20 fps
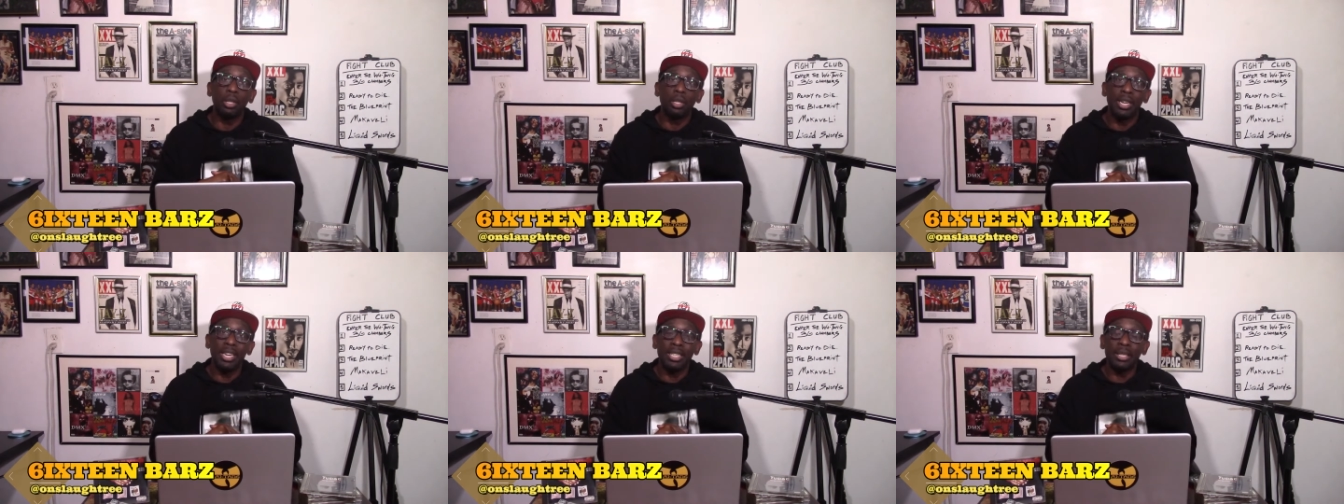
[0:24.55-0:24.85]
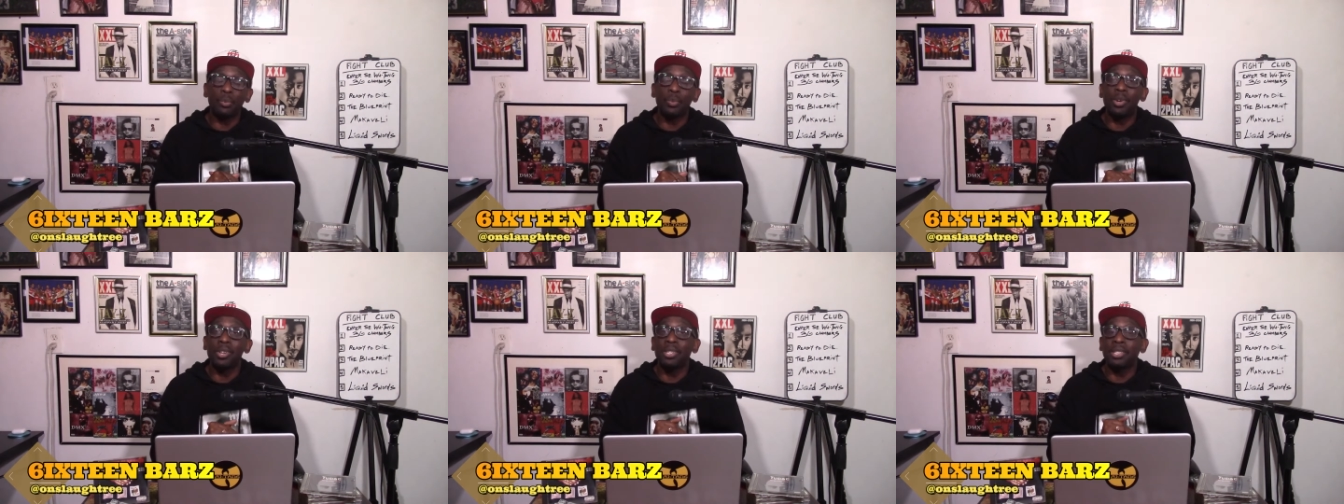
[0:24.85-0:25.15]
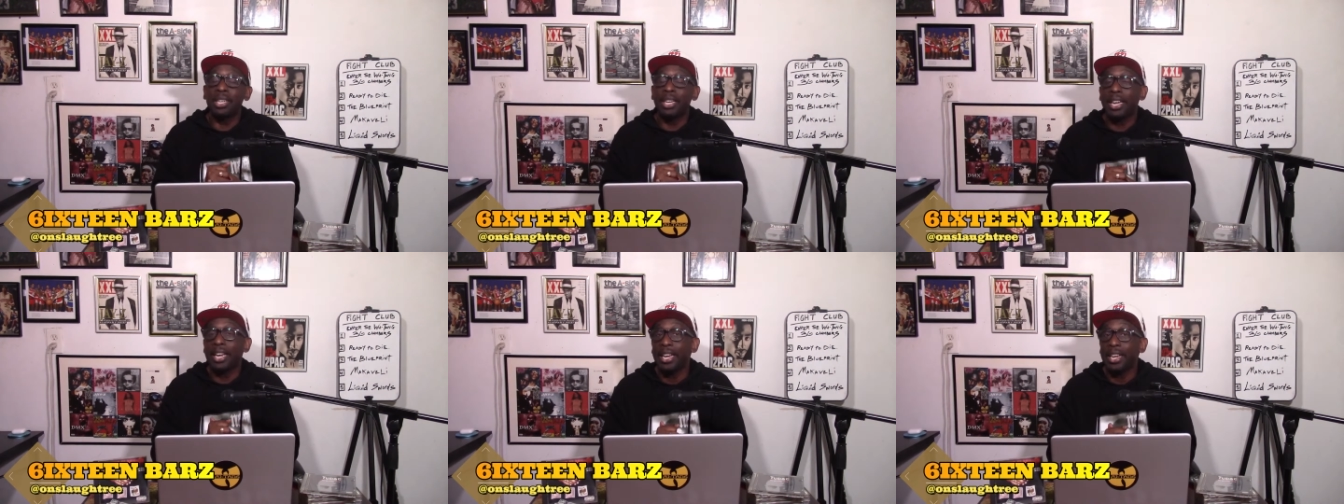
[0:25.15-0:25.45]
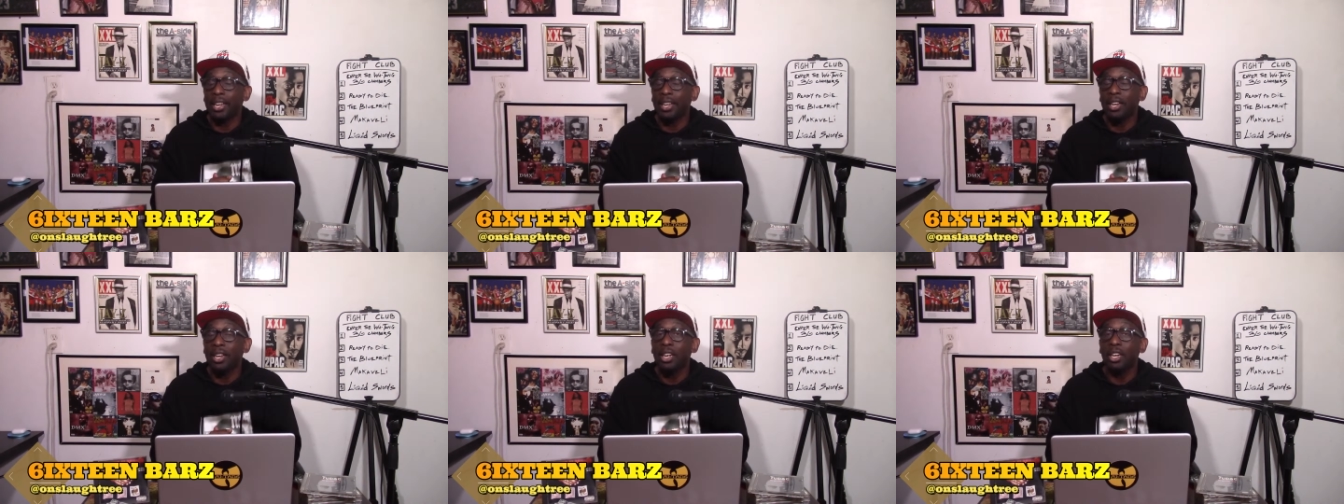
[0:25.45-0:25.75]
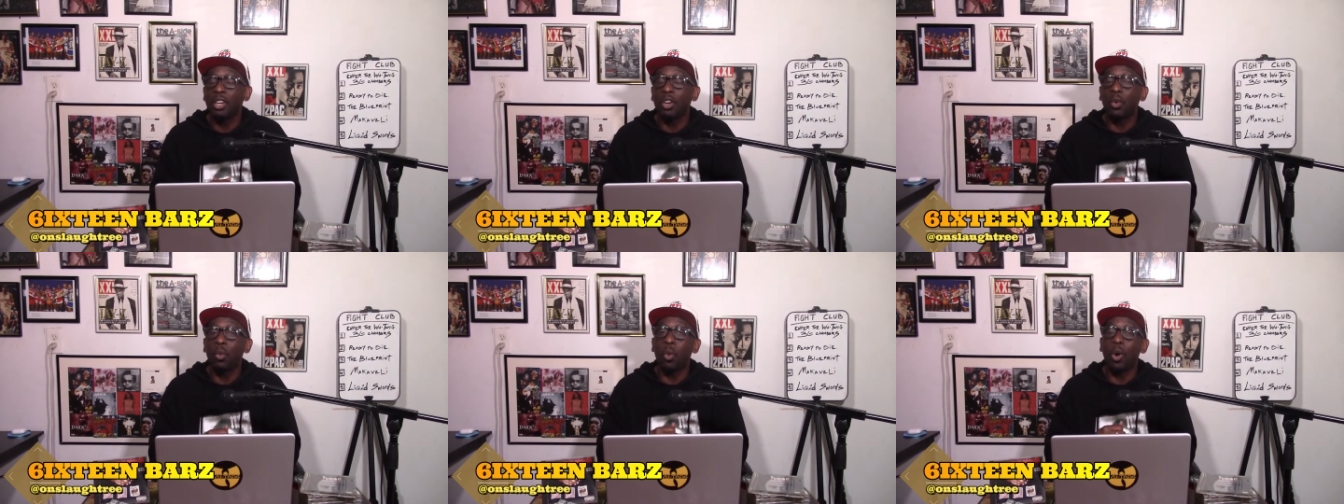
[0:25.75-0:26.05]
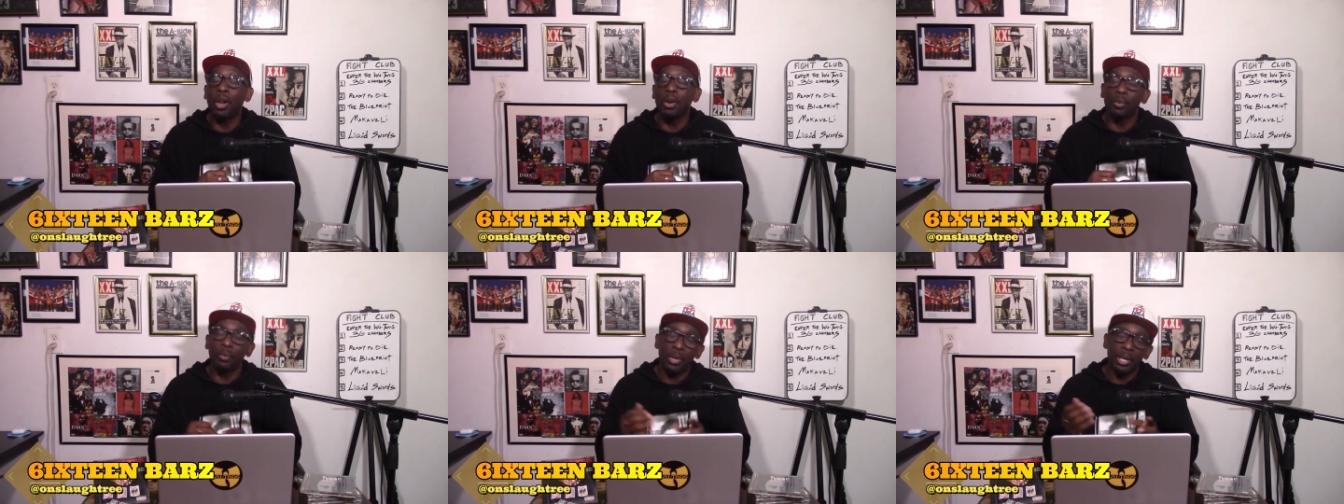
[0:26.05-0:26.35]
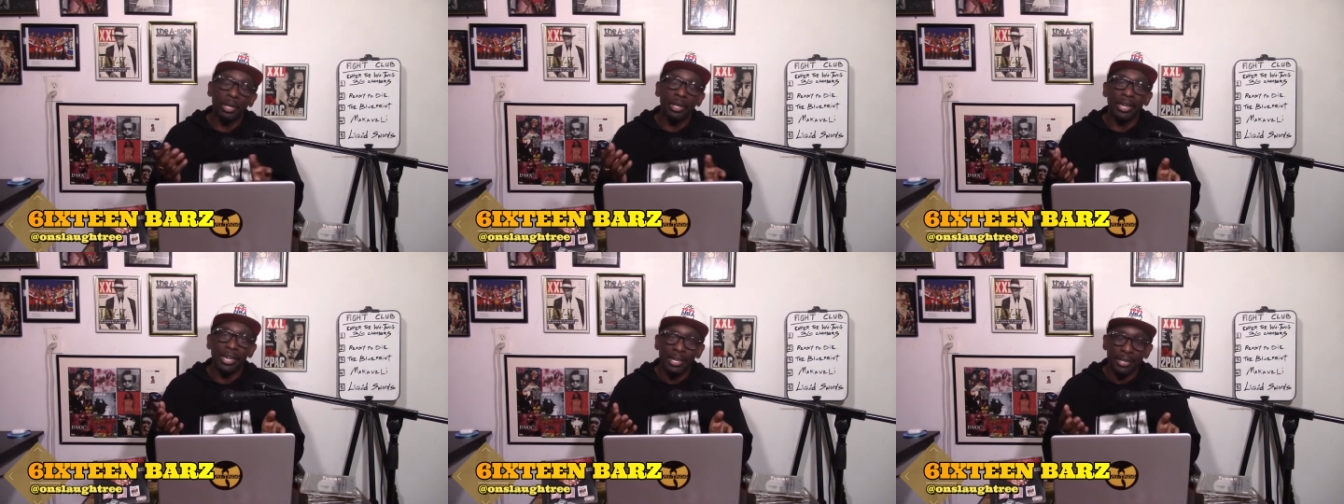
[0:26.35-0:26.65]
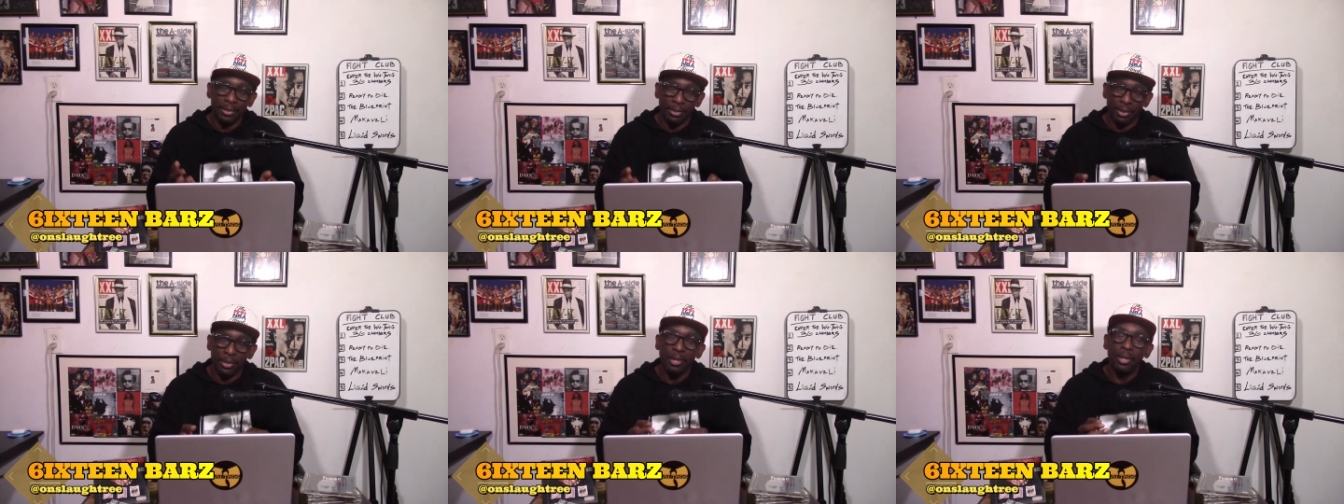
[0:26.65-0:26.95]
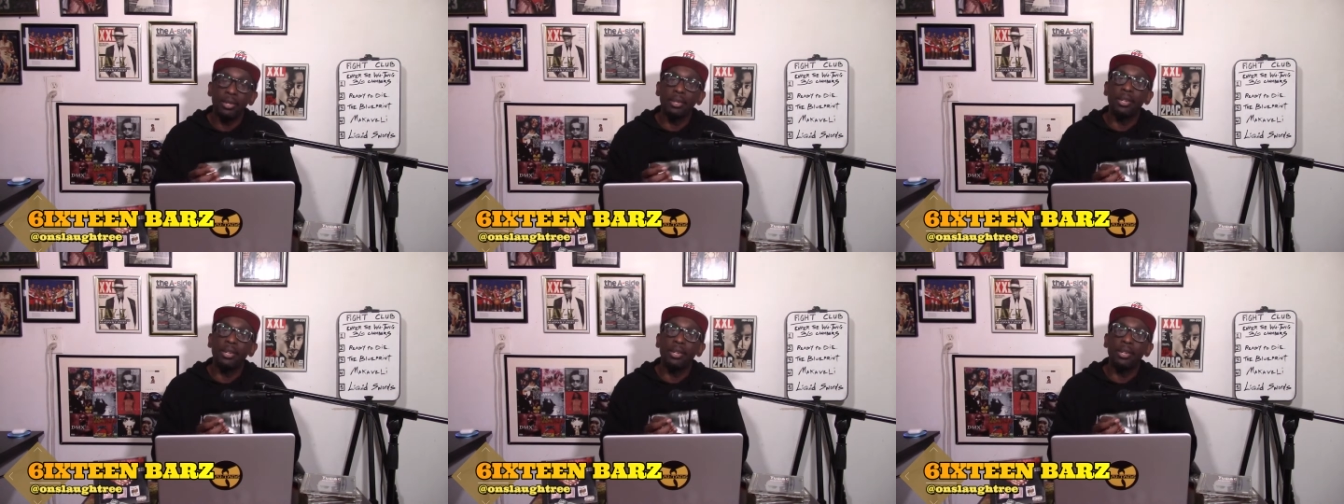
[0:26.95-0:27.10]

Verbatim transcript: This was a well is